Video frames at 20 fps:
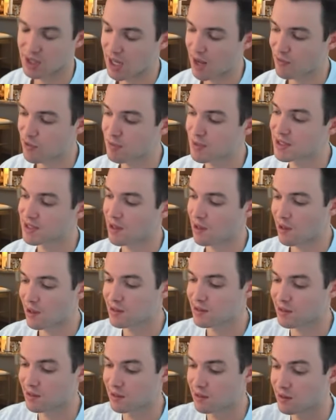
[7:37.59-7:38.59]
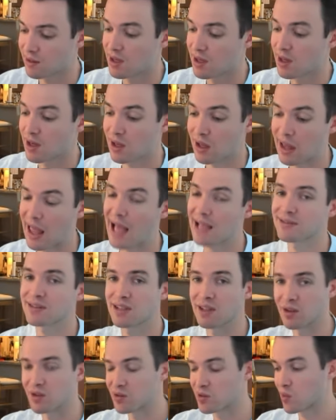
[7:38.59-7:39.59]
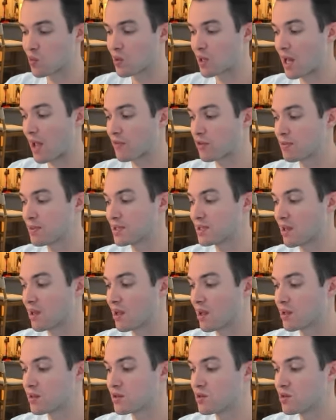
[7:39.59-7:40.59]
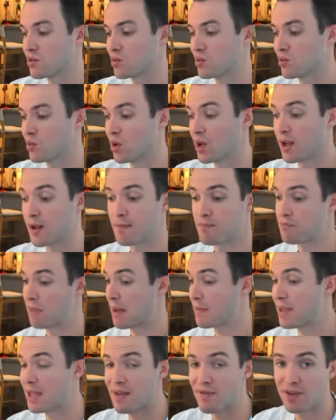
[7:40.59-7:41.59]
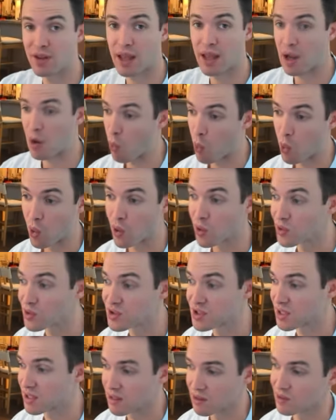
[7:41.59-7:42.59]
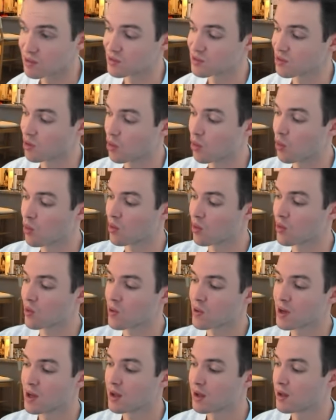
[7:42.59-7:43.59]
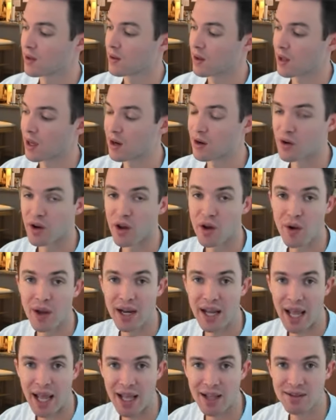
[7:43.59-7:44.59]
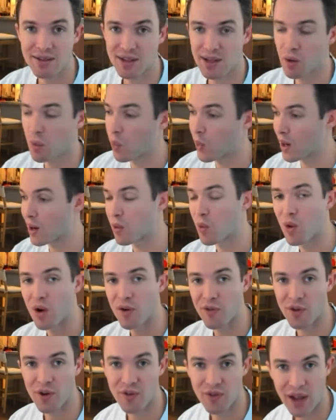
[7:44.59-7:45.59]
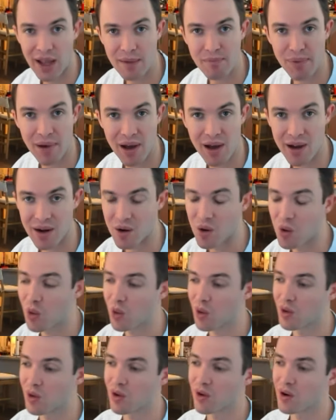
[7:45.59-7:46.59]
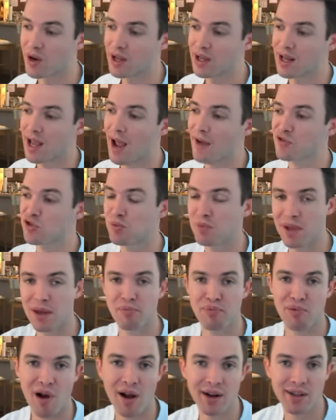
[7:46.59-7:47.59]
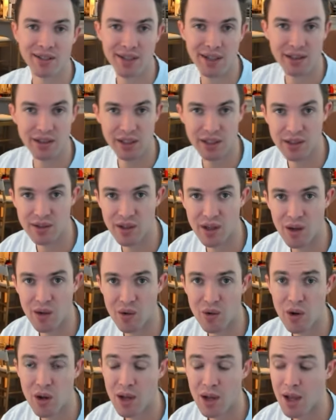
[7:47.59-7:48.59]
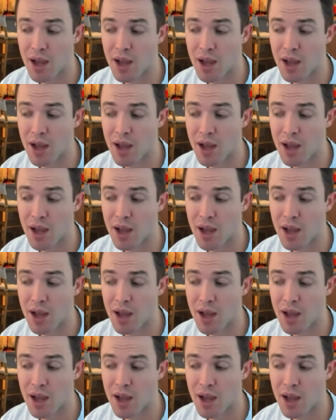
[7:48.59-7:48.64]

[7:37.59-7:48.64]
It'd have to be tied to class skills, or it'd have to be tied to maybe even like world skills, or, I don't know, enhancing werewolf or vampire, or it'd have to be a proc set on its own.